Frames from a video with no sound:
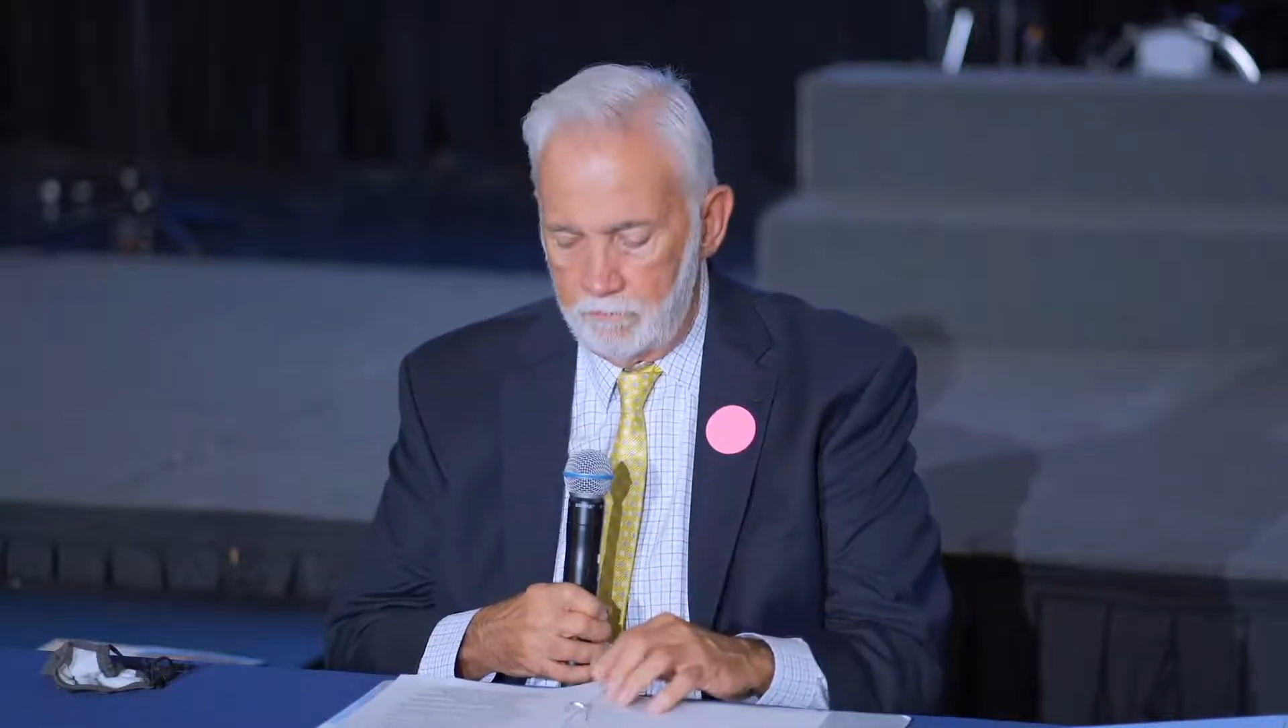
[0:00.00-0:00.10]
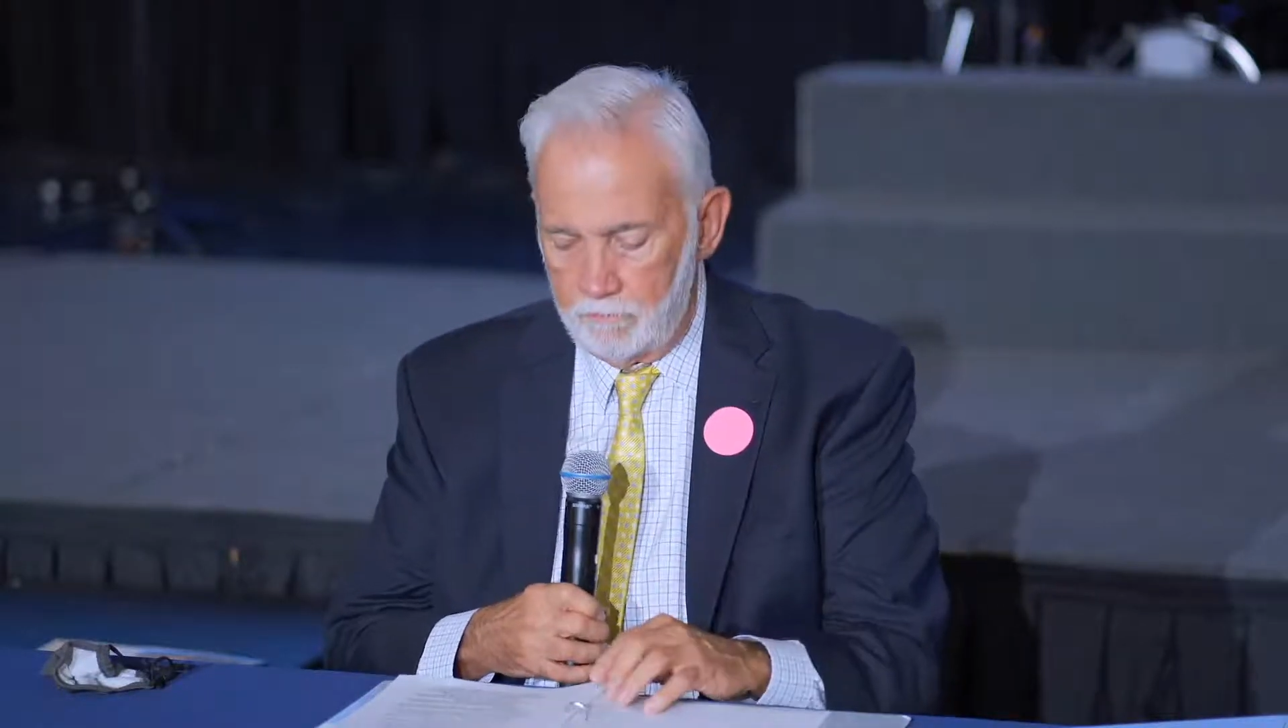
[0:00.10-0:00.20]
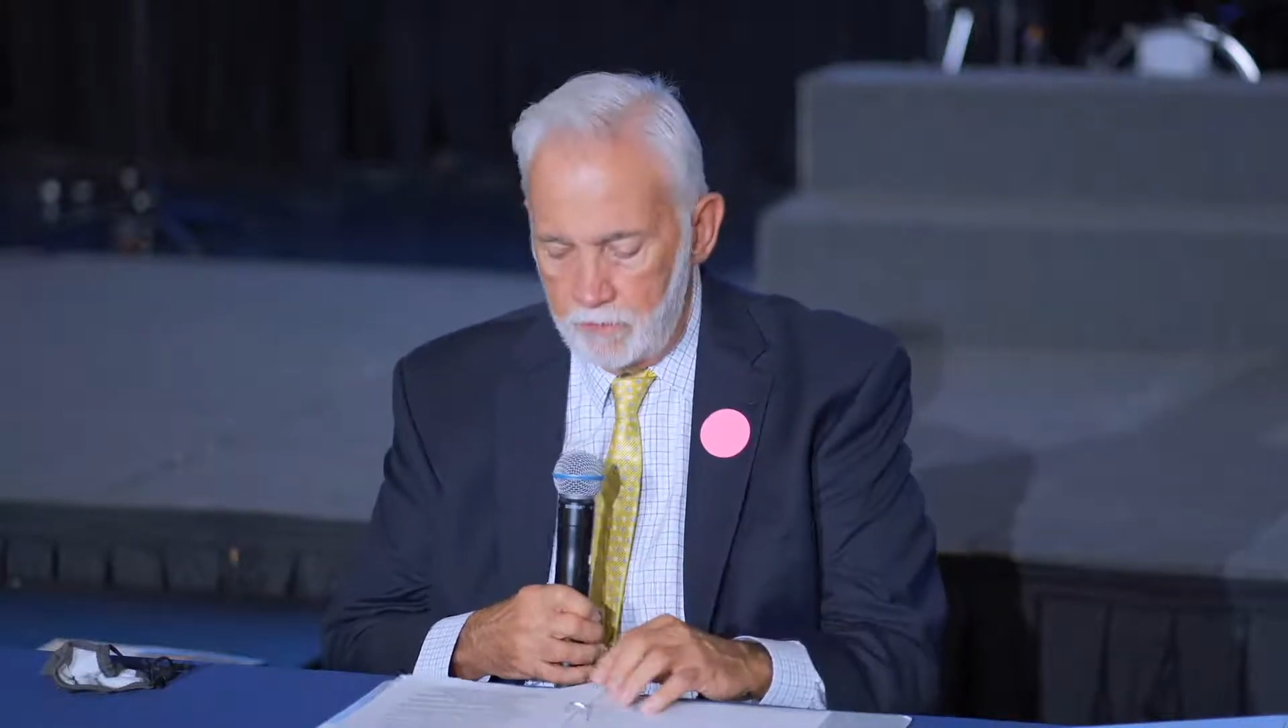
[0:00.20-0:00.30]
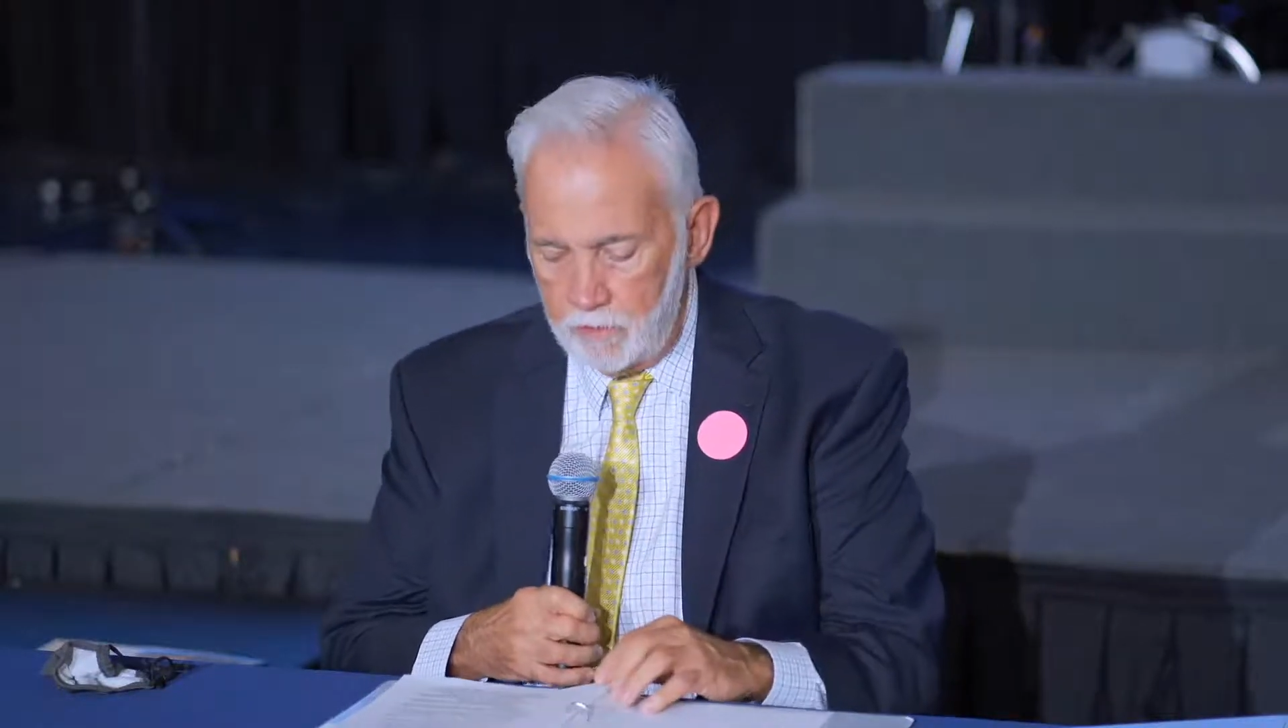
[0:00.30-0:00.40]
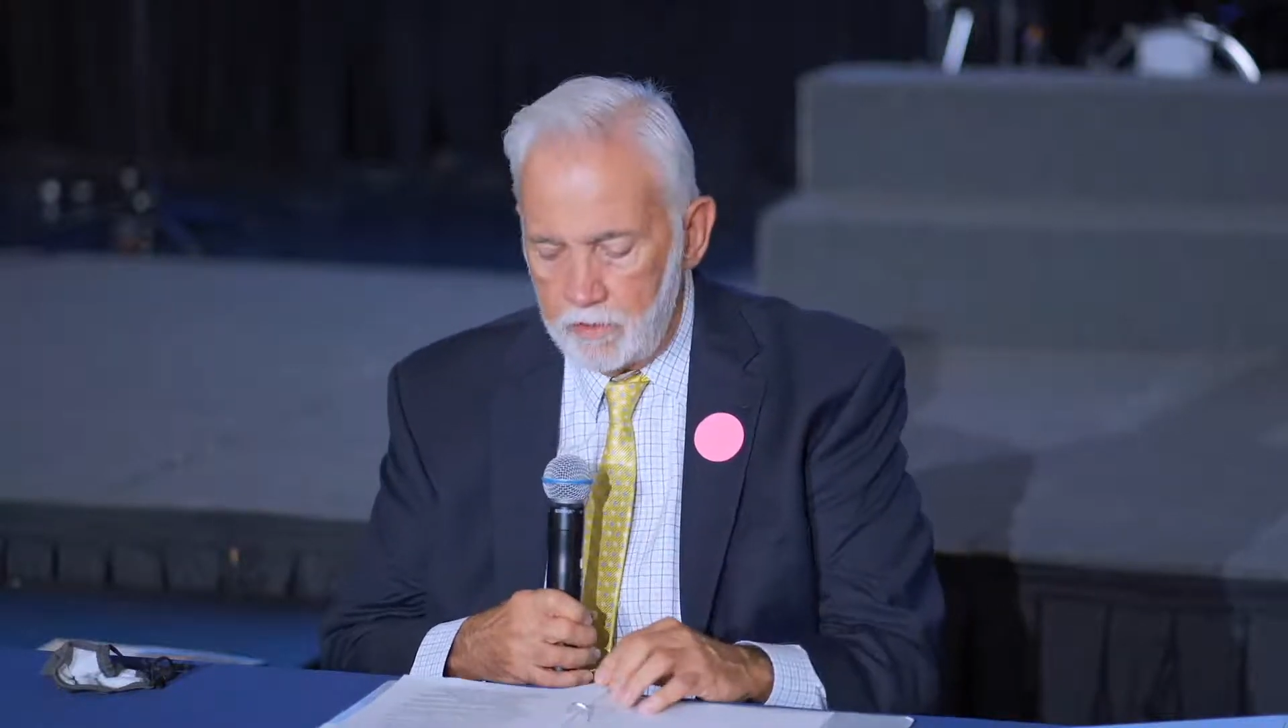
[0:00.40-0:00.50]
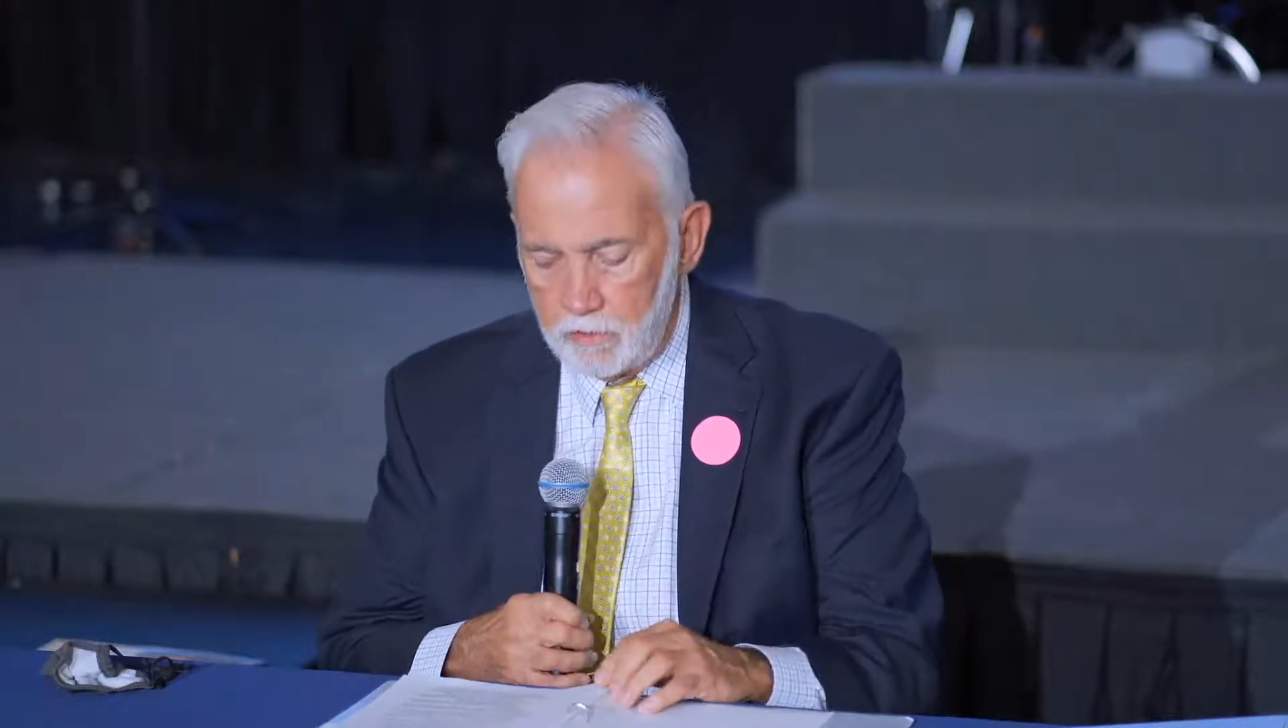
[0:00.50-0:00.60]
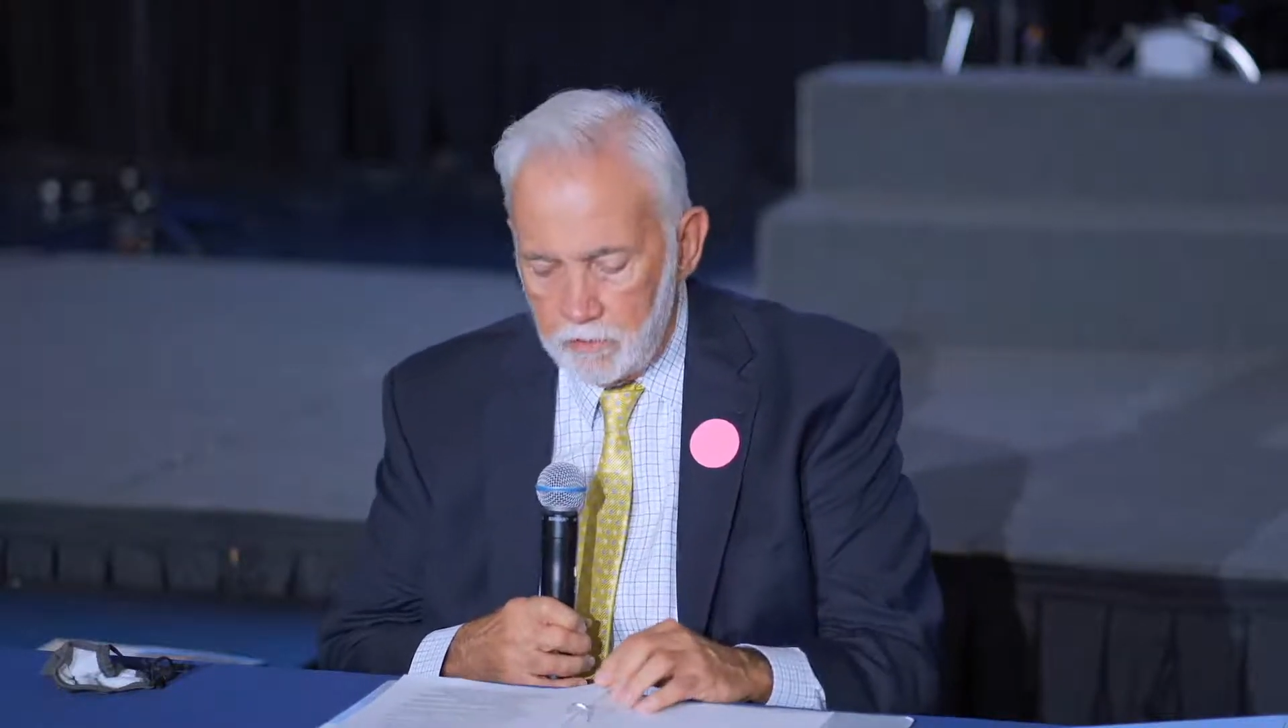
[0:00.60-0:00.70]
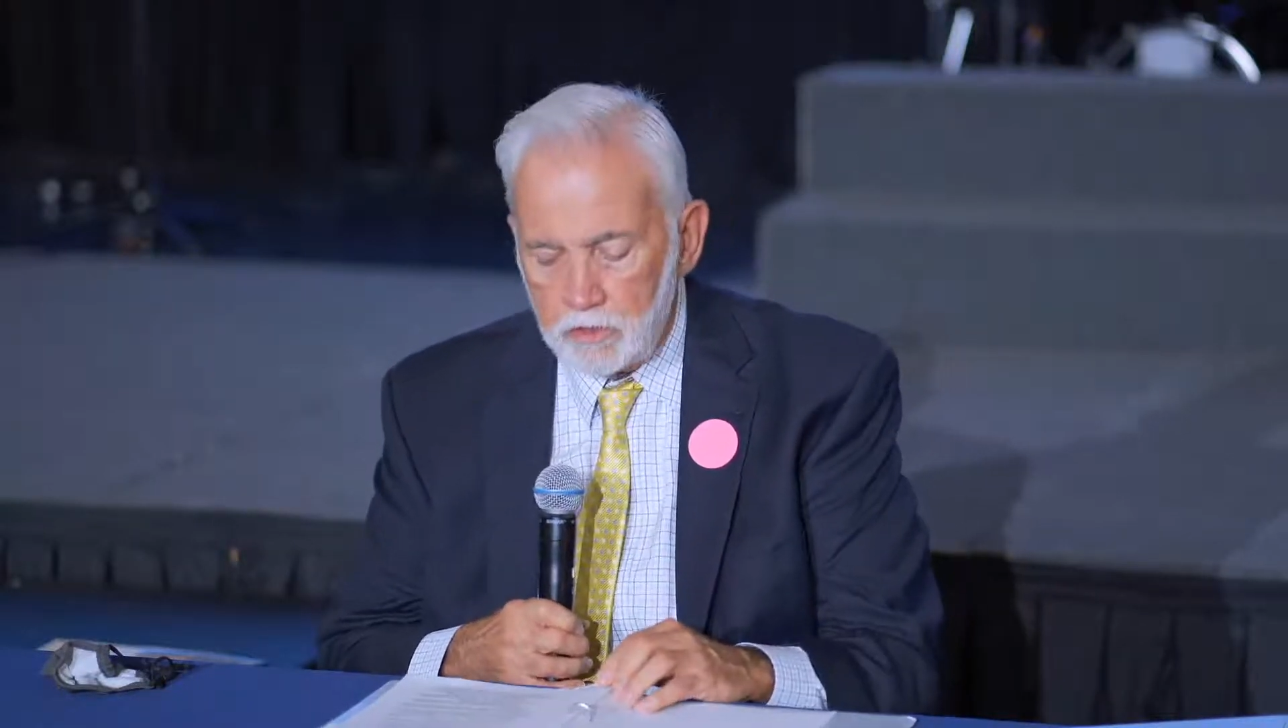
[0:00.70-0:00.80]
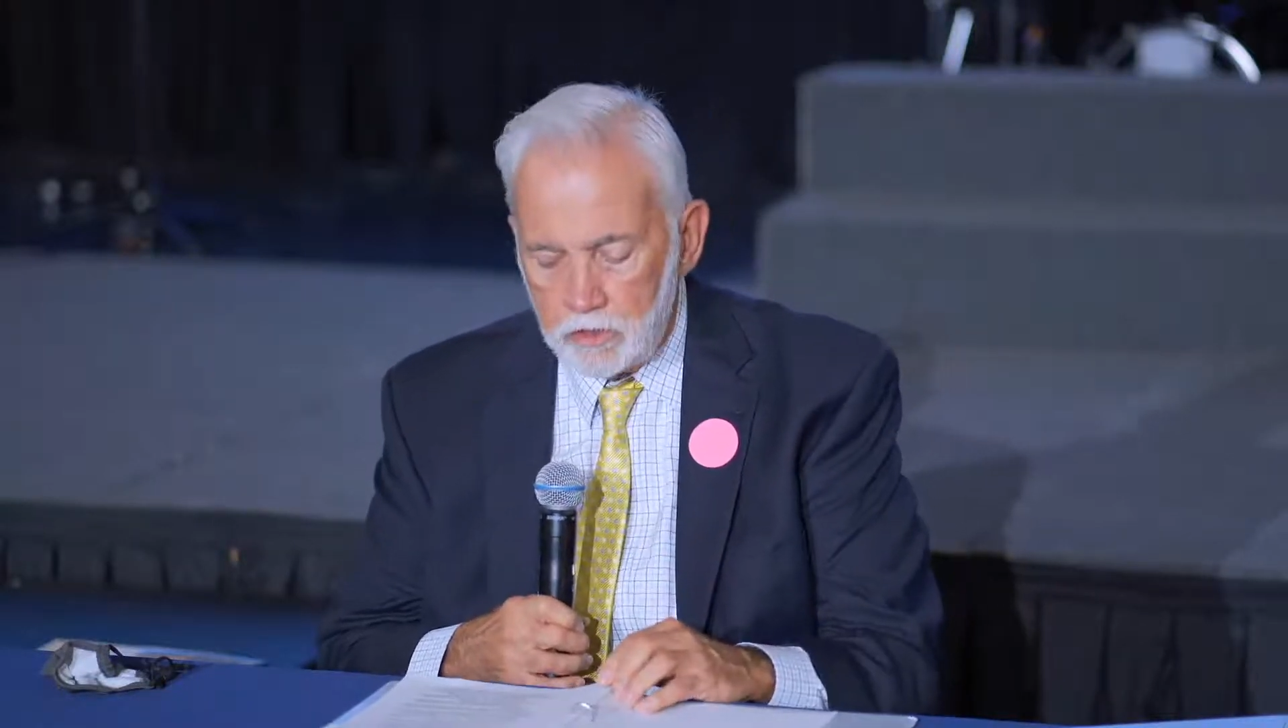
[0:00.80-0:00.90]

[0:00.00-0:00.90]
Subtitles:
for your